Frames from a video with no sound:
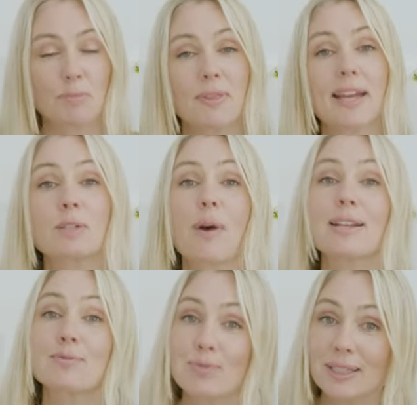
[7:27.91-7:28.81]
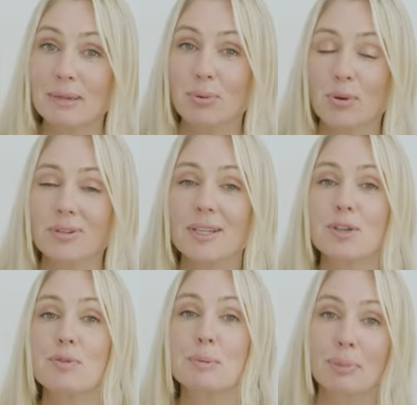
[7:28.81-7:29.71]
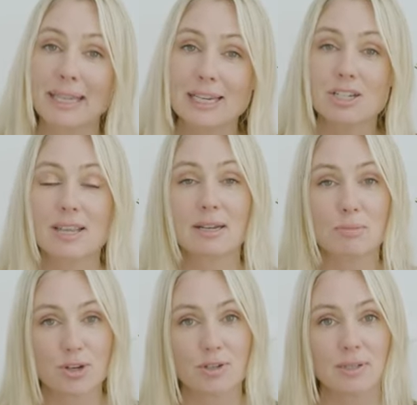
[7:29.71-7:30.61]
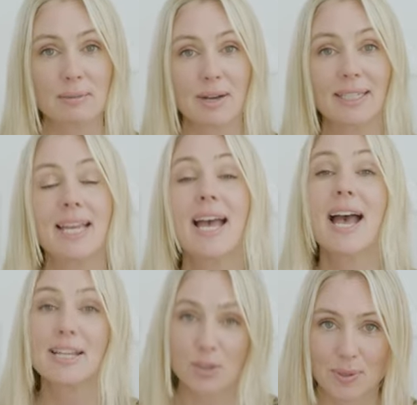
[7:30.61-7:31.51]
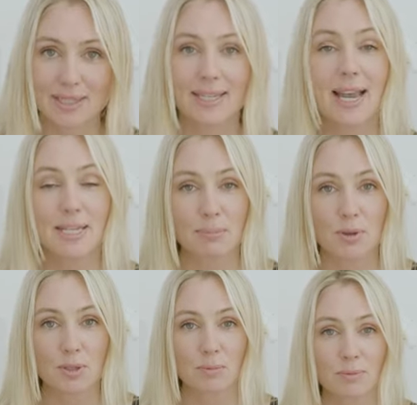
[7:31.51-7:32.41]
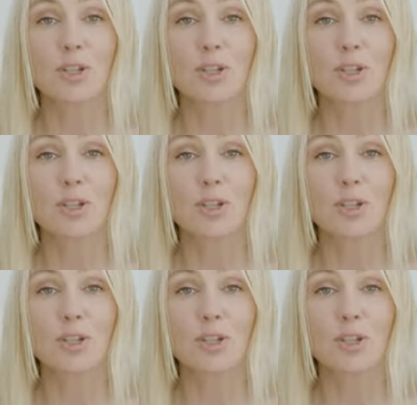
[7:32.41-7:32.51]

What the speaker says: But that is why it's really important that you replenish that emergency money as quickly as possible.